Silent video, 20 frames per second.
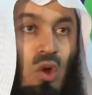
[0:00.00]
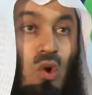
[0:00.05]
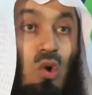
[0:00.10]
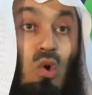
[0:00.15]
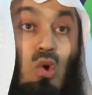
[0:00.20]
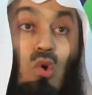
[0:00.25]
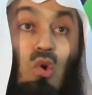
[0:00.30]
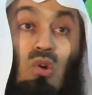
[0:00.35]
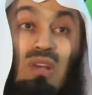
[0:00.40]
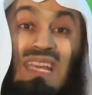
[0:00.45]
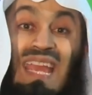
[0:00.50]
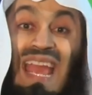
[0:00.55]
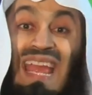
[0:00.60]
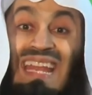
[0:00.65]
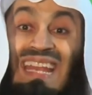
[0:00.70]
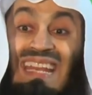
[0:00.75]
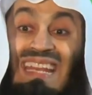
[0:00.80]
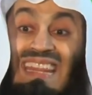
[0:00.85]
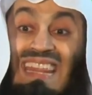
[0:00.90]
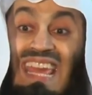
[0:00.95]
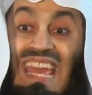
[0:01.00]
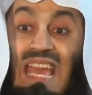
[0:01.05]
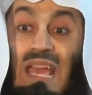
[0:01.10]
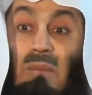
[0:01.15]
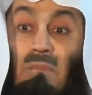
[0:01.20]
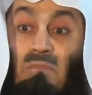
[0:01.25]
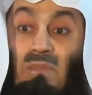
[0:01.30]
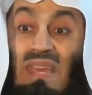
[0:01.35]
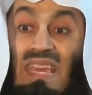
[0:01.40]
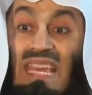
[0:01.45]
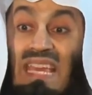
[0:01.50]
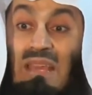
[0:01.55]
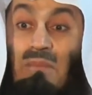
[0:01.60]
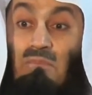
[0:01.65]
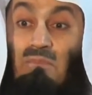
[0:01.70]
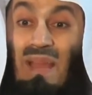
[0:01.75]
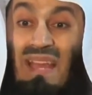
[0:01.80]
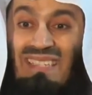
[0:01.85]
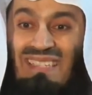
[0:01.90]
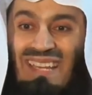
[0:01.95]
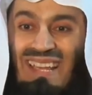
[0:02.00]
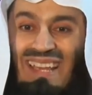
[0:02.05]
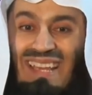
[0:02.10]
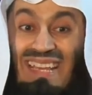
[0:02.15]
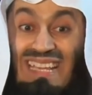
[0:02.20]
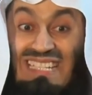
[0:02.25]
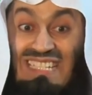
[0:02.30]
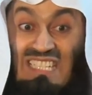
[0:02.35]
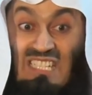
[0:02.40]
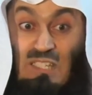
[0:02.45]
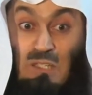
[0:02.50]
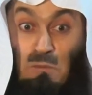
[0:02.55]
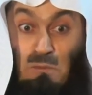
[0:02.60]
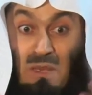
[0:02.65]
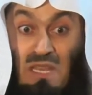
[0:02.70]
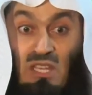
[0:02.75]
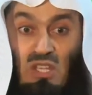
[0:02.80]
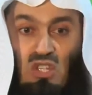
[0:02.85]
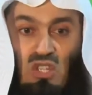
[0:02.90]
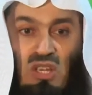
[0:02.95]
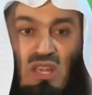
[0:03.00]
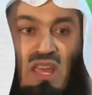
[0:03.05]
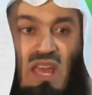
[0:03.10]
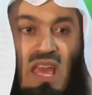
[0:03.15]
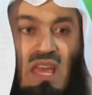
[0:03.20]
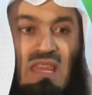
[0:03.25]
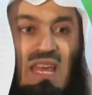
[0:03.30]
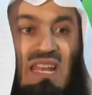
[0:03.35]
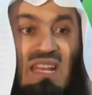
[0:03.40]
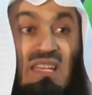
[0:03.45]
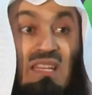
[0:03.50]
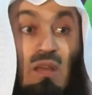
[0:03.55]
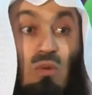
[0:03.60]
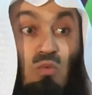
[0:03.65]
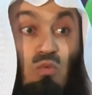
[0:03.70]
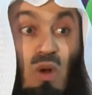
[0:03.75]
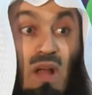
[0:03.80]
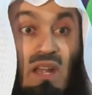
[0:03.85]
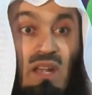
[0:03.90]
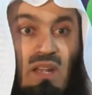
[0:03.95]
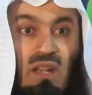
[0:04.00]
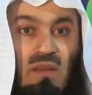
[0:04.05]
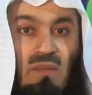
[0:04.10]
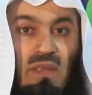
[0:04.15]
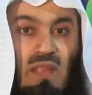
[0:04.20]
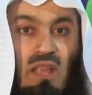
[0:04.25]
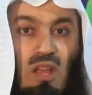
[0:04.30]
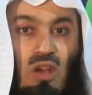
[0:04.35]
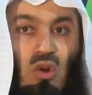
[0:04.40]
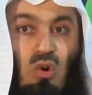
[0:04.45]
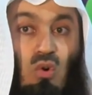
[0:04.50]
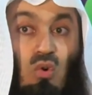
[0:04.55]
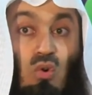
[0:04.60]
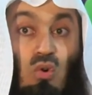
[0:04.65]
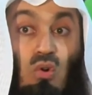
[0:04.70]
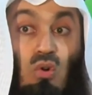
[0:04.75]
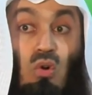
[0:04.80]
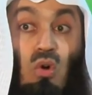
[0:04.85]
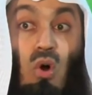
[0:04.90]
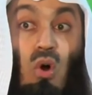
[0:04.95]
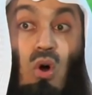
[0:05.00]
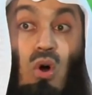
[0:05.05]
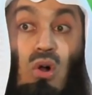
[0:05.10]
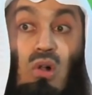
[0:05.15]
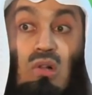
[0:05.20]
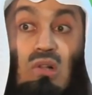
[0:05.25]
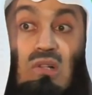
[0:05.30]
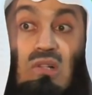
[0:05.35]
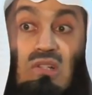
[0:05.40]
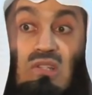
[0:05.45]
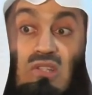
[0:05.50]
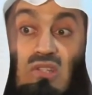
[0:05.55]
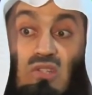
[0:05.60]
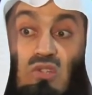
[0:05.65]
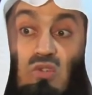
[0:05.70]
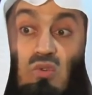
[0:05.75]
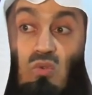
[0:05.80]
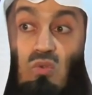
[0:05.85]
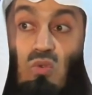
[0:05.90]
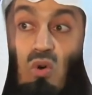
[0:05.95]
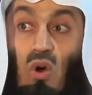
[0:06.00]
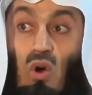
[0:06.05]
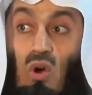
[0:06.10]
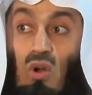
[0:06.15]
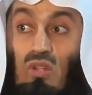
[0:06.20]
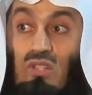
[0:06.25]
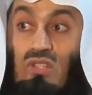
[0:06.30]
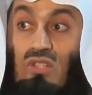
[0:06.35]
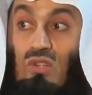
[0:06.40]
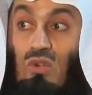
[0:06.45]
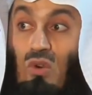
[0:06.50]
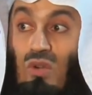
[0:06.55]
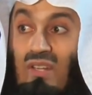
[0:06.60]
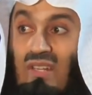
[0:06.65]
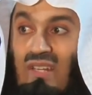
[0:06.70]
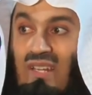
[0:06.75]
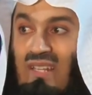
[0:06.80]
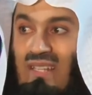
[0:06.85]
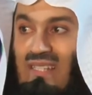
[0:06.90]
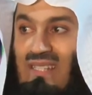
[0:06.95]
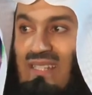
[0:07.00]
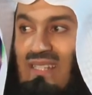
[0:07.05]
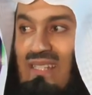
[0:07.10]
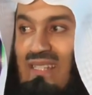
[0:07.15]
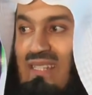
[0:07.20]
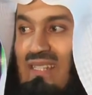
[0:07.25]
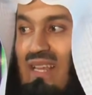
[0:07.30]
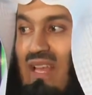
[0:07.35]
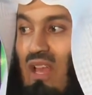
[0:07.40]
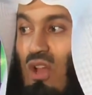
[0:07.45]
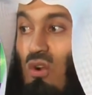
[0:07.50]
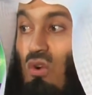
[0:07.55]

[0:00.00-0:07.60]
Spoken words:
Who can there be better in speech than the one who calls towards goodness,